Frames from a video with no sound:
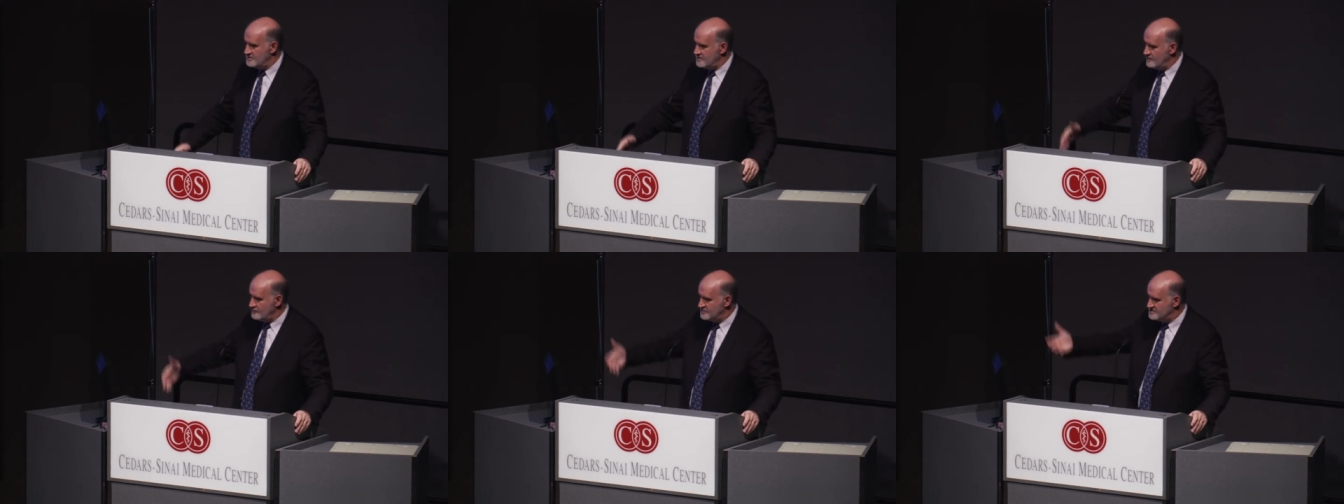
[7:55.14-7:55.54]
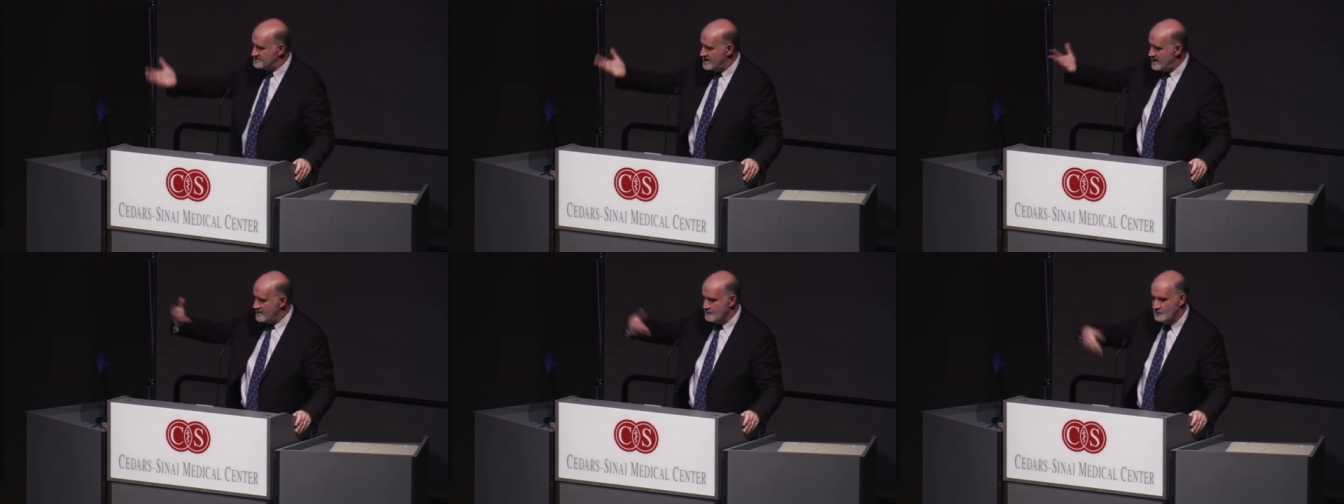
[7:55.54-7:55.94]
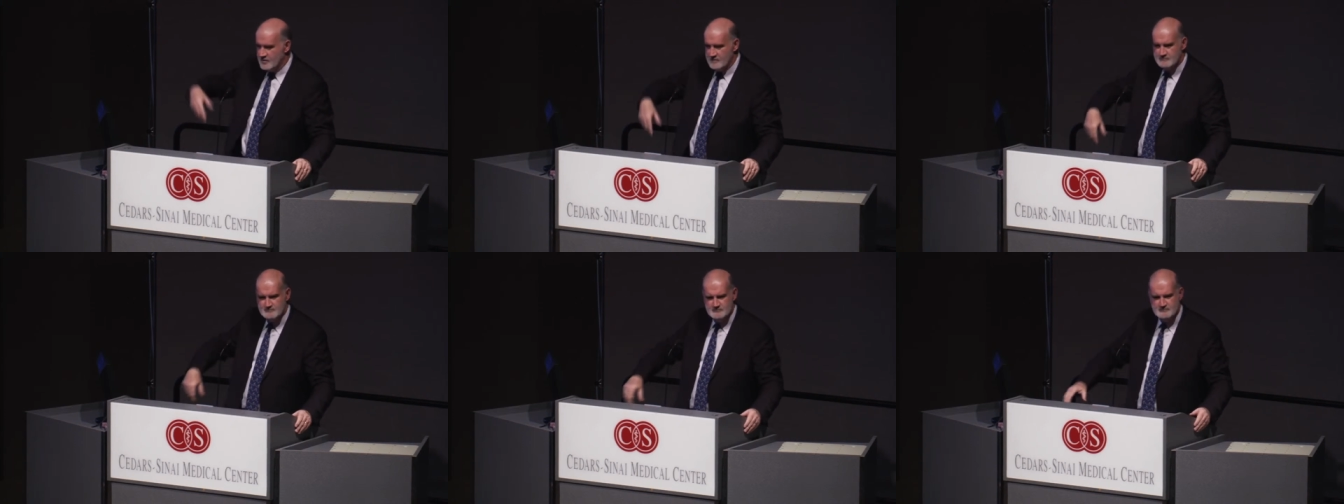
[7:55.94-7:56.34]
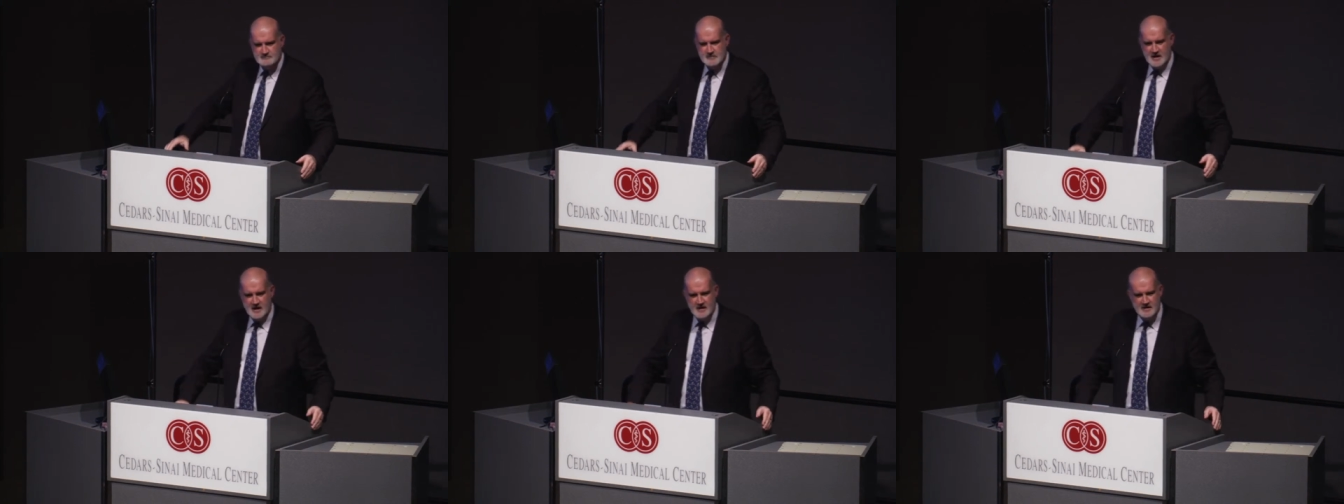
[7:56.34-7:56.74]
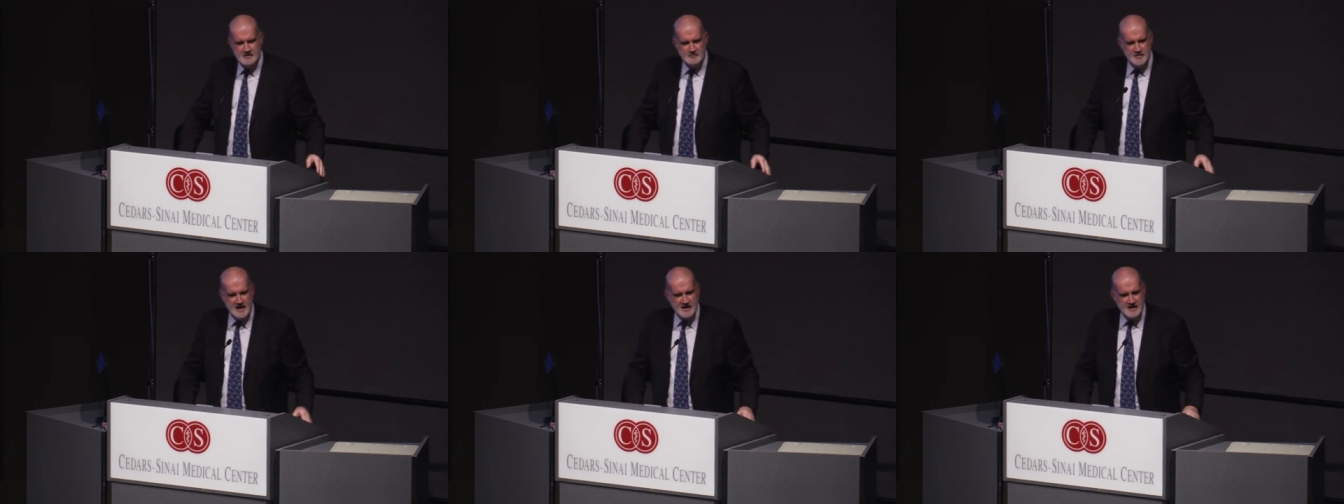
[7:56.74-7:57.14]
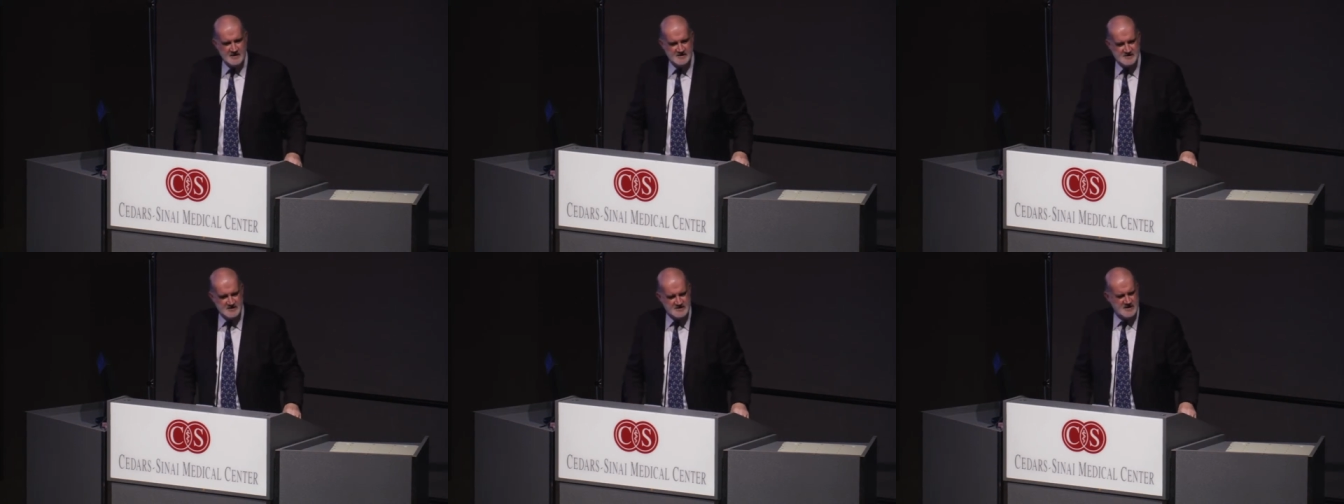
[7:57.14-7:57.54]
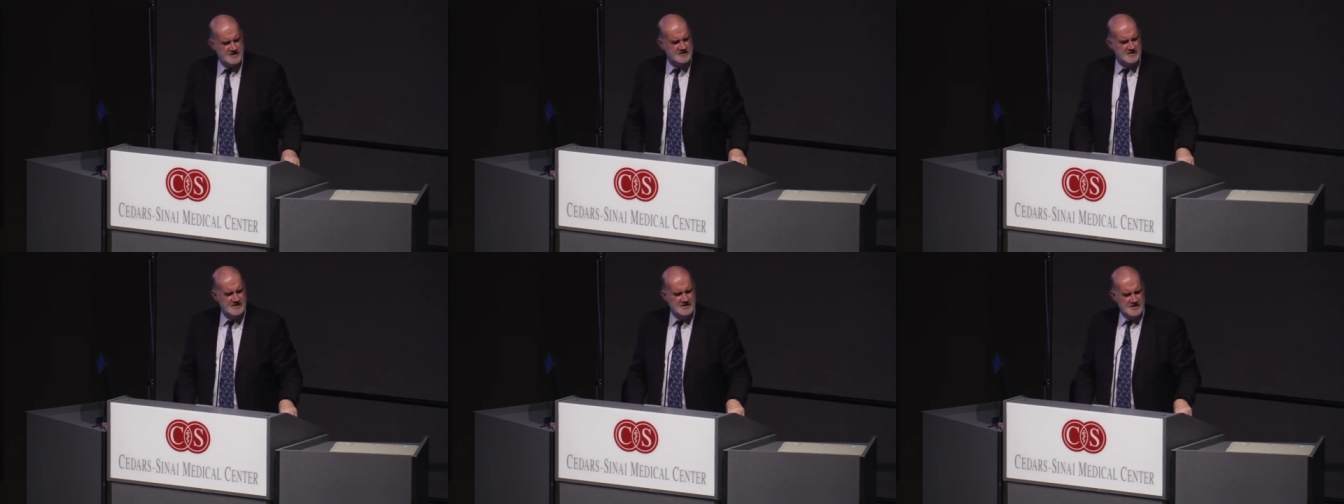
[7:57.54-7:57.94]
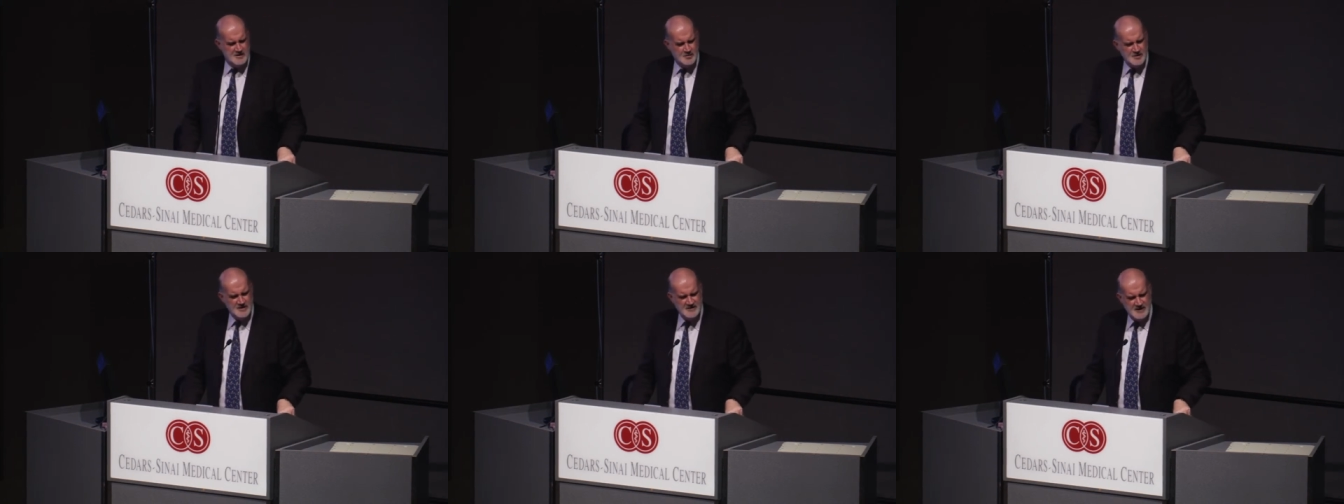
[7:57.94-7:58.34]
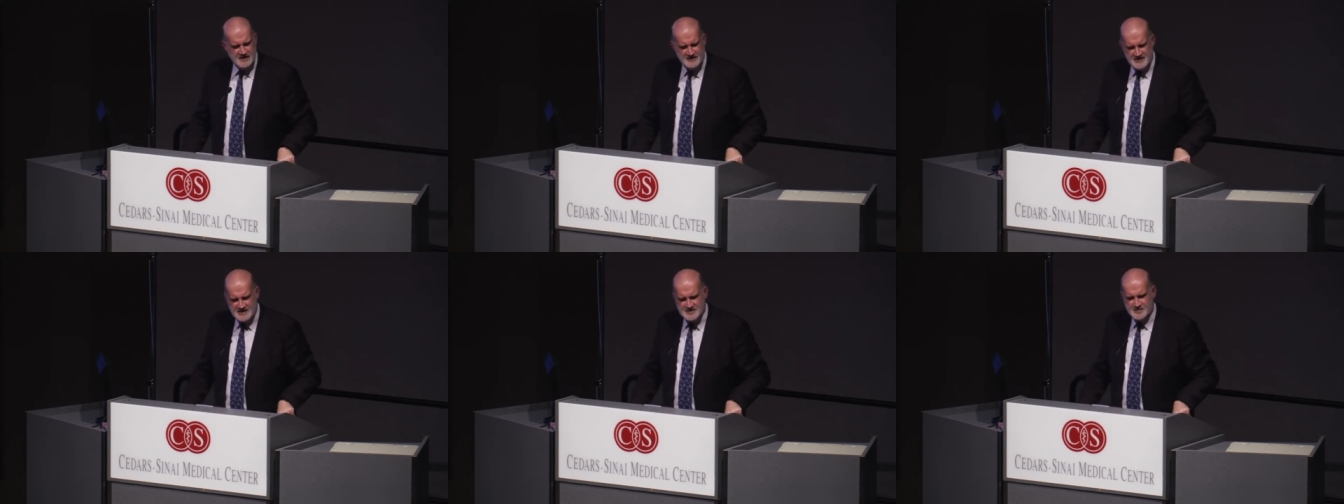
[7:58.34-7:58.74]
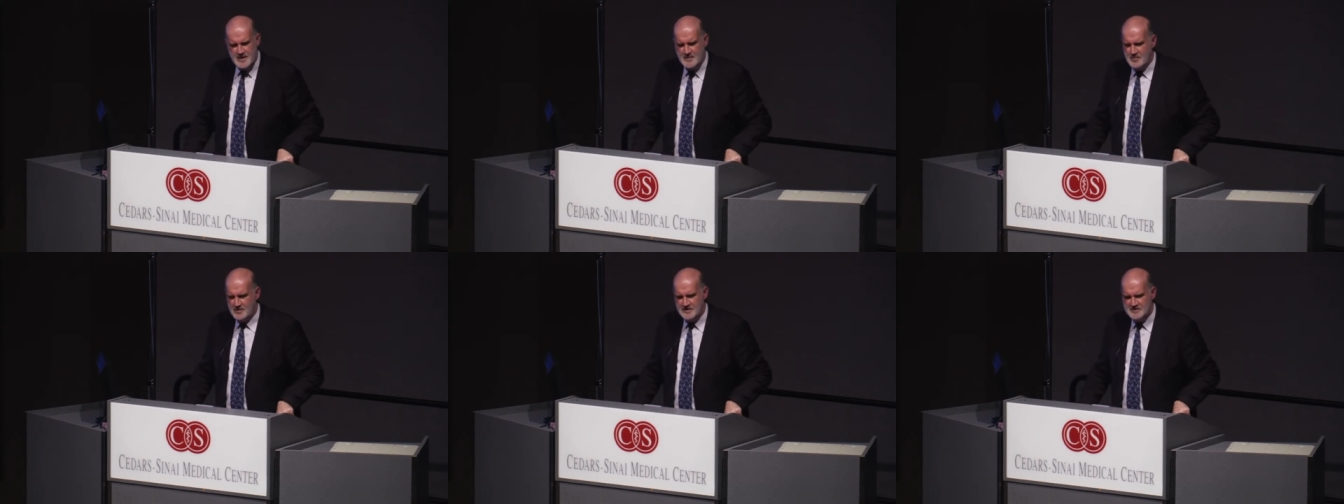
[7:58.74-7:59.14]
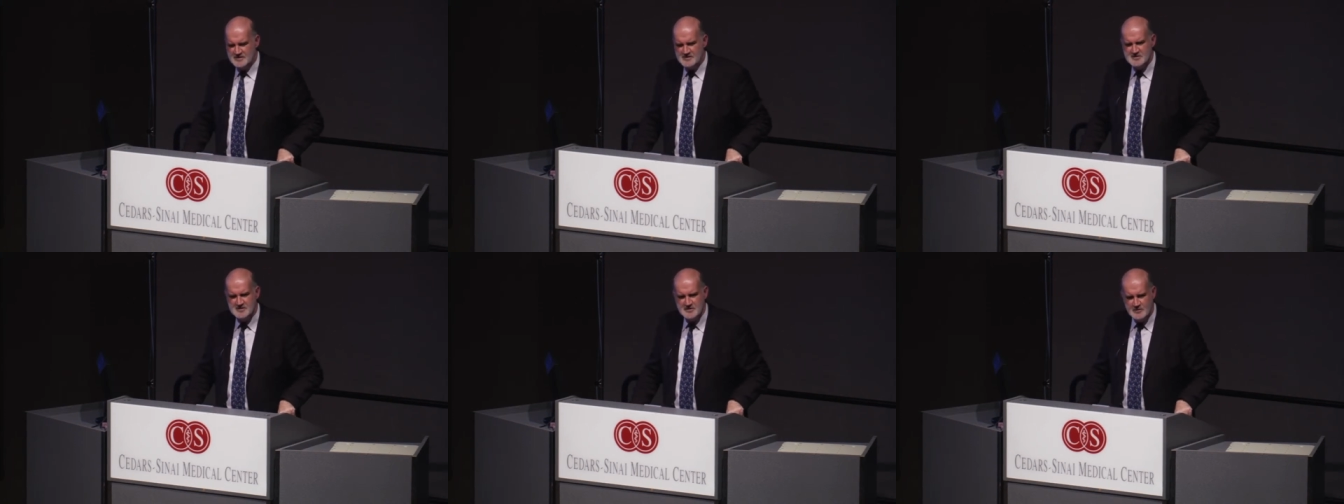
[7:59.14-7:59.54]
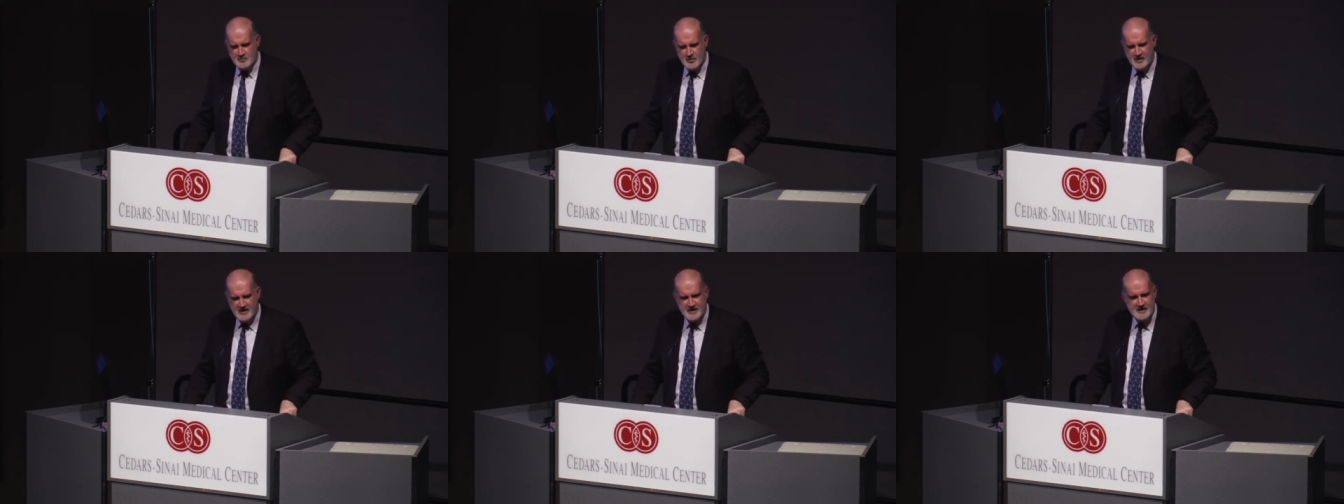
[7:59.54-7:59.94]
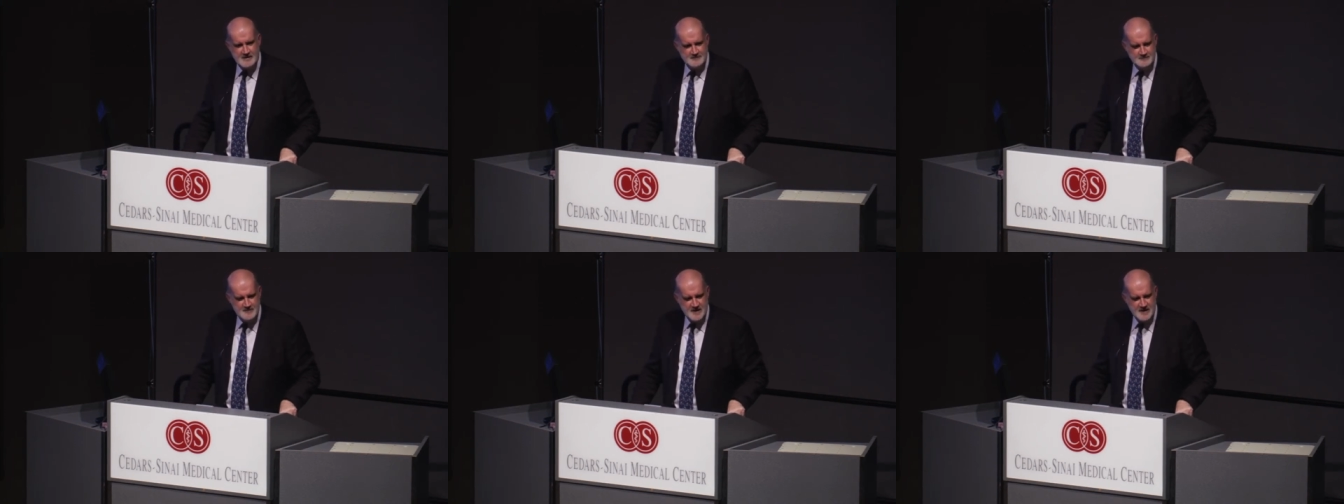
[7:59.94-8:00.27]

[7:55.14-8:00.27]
I think we sat in, what, uh, in meetings and said, do we think these people are just neurotic?